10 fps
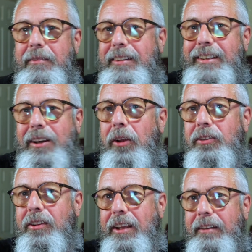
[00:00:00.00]

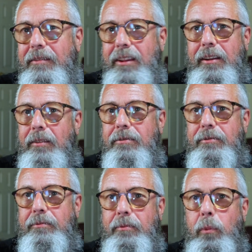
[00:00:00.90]
because of the
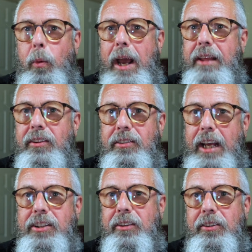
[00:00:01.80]
way the
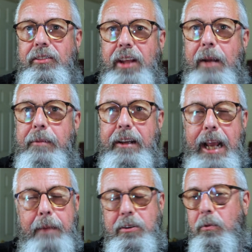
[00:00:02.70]
sessions are set up in
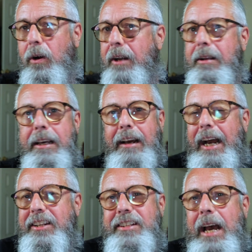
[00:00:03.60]
Capture One,
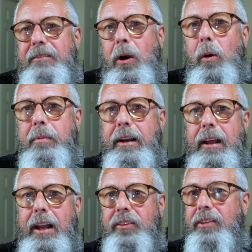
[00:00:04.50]
I just have to open it
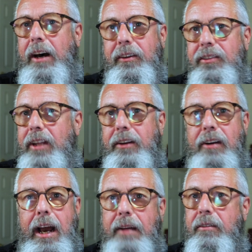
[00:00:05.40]
on a solid state
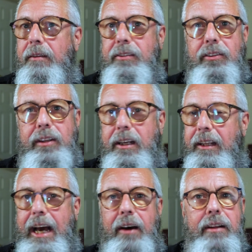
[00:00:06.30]
drive, or if it's in the
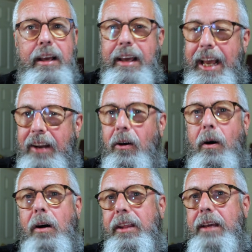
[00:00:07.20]
cloud, and
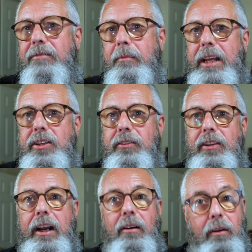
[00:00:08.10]
all the information's
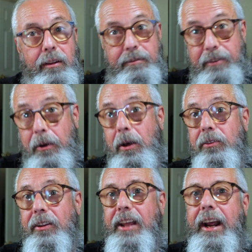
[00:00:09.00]
there, all the
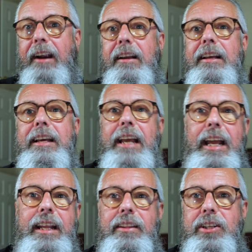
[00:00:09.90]
photos are there,
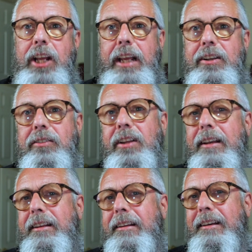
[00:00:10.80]
any of the changes.
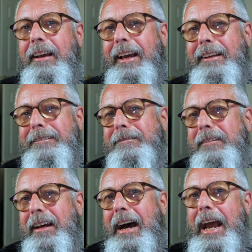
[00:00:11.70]

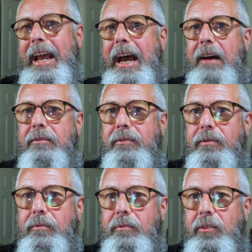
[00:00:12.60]
And I have
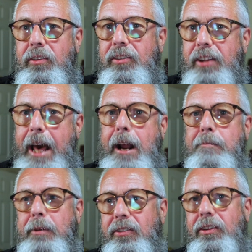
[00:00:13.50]
set
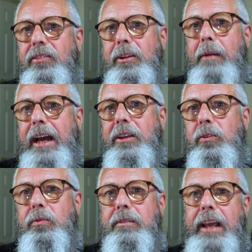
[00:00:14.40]
up a system I
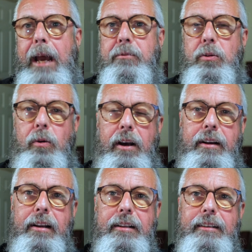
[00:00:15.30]
use with Capture
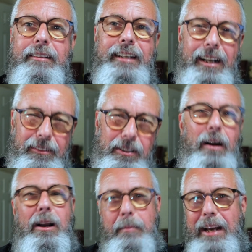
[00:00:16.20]
One, and I'll
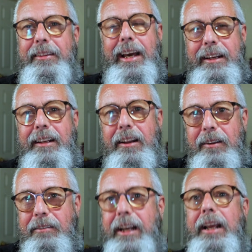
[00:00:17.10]
talk about that in
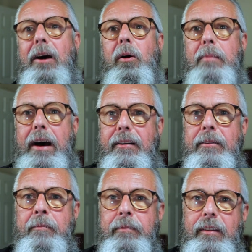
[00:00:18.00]
another video, about
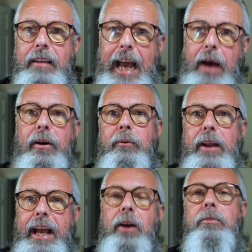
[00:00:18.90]

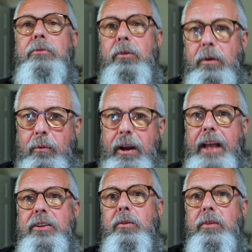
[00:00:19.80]
when I go through and what I
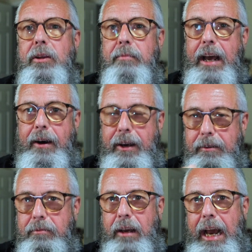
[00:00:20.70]
do with them,
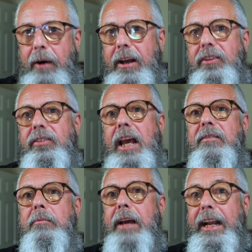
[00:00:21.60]
how I save
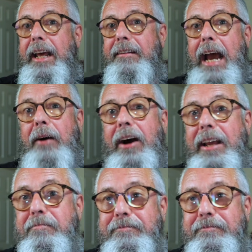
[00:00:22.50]
them, and then how I